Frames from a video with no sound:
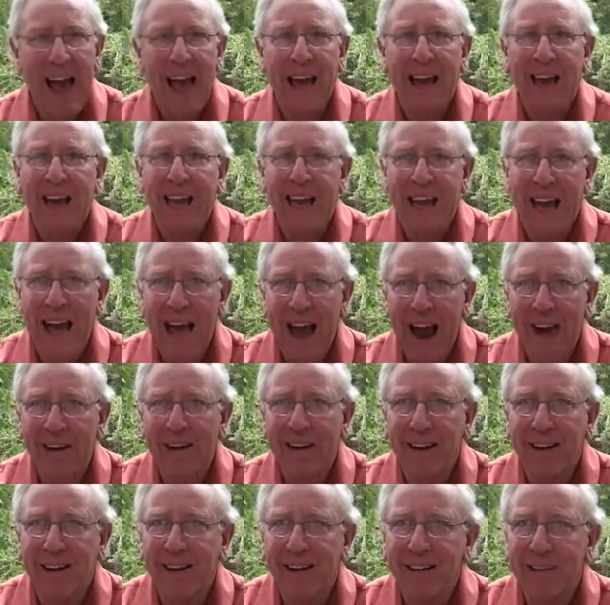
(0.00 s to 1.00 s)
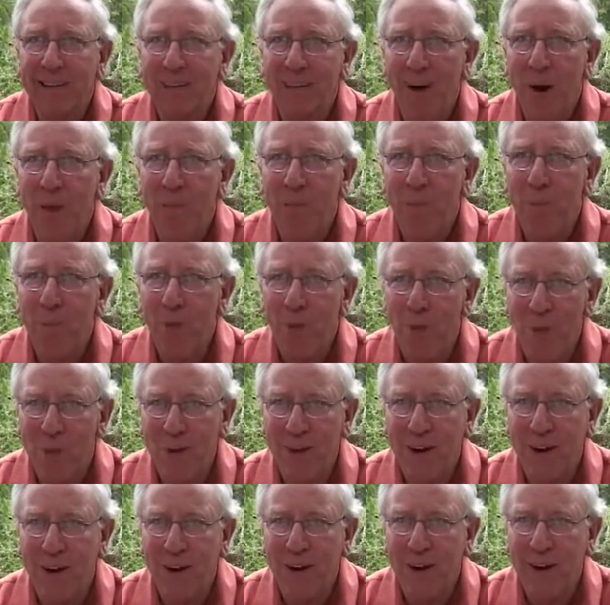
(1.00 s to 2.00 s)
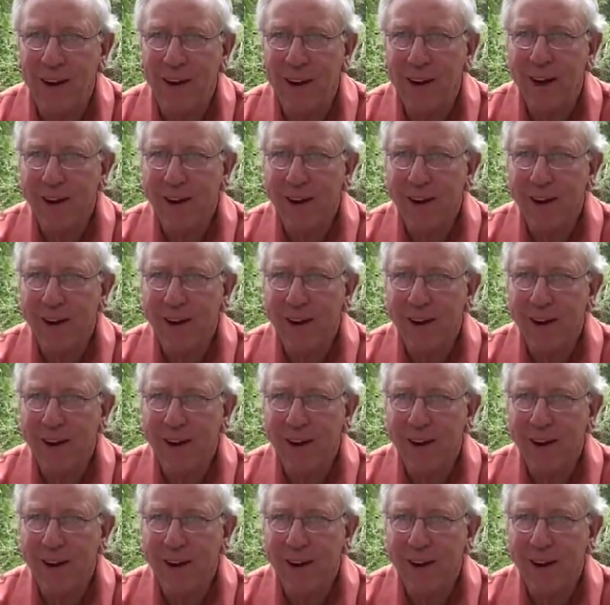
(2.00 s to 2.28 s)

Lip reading: And character is so important